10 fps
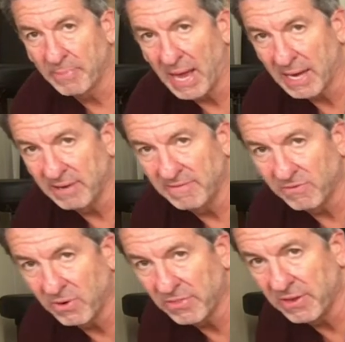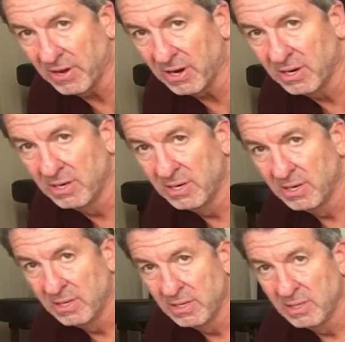back and forth here,
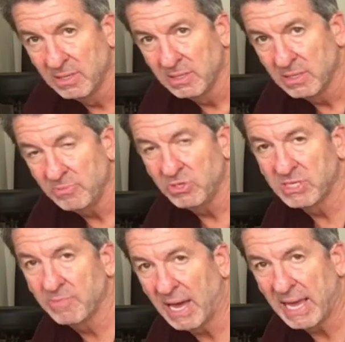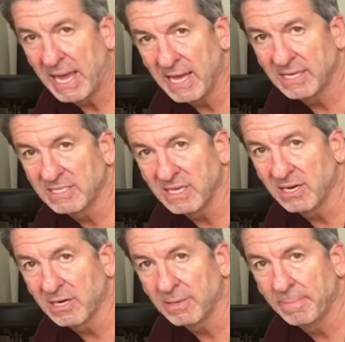using my hands
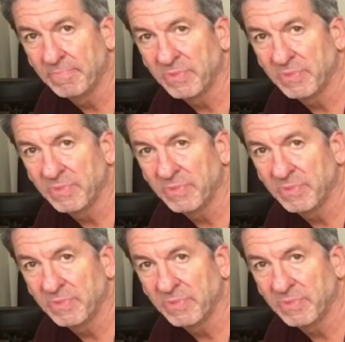here,